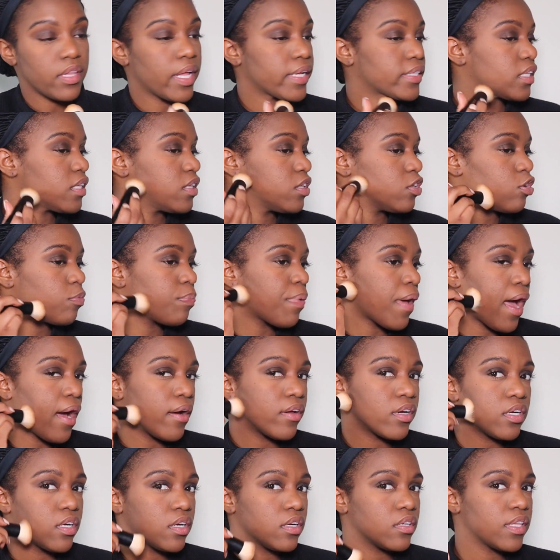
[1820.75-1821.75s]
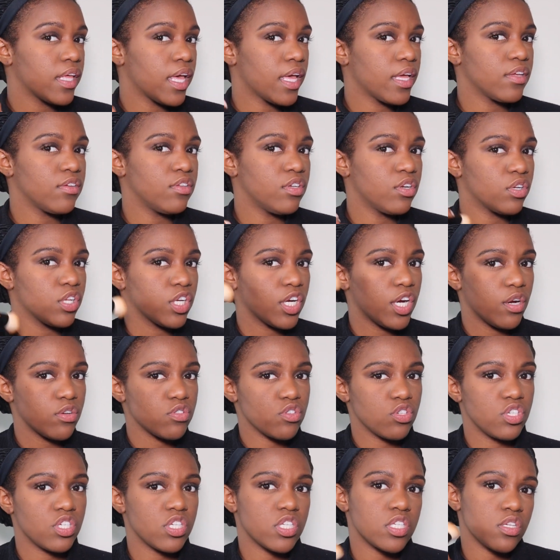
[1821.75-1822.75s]
like the little powder that, you know, the
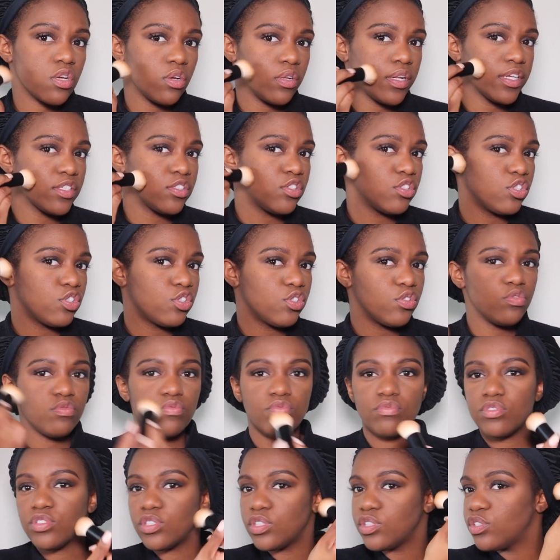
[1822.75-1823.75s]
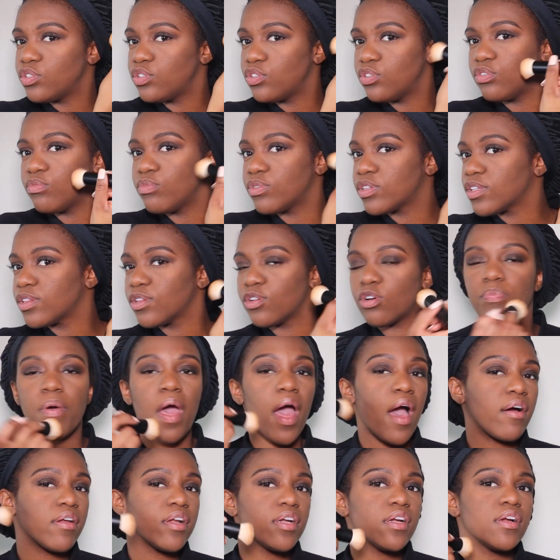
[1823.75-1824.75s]
girls will just go like with a little
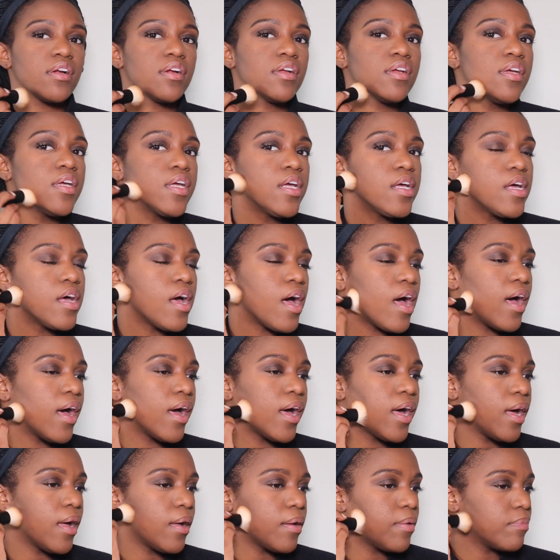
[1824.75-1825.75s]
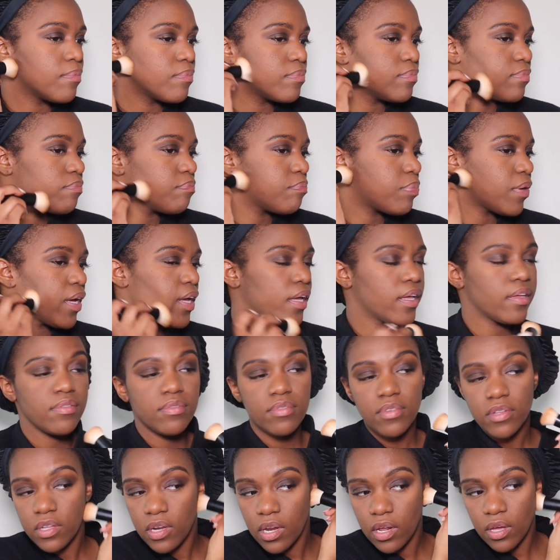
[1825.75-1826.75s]
powder.
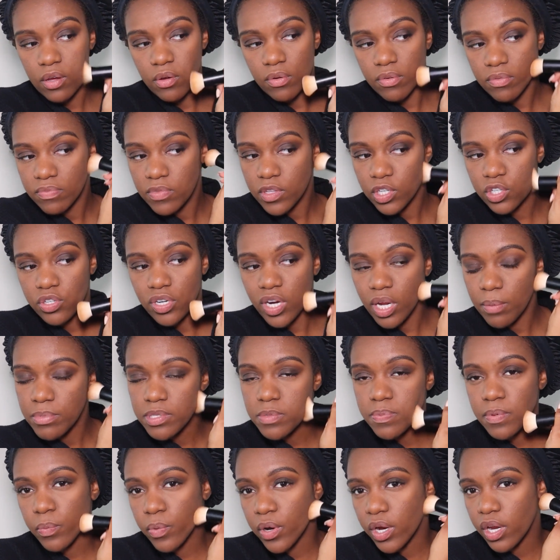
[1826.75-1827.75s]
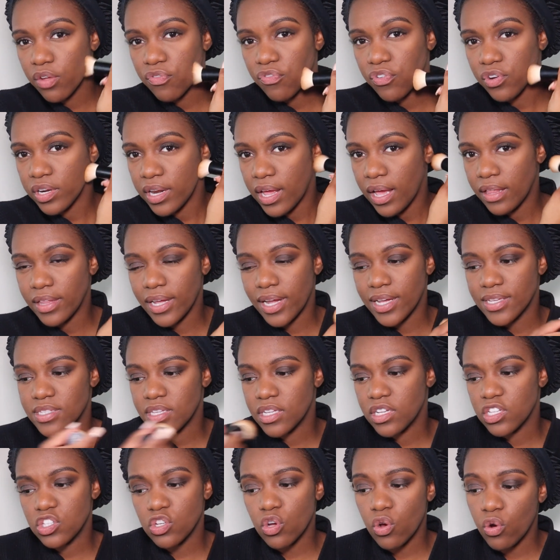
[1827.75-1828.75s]
But you know, the cream has been working for now. Like I
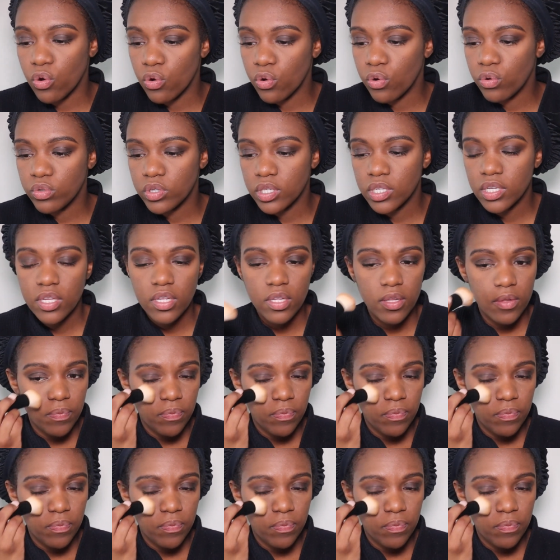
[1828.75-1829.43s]
said, it's old.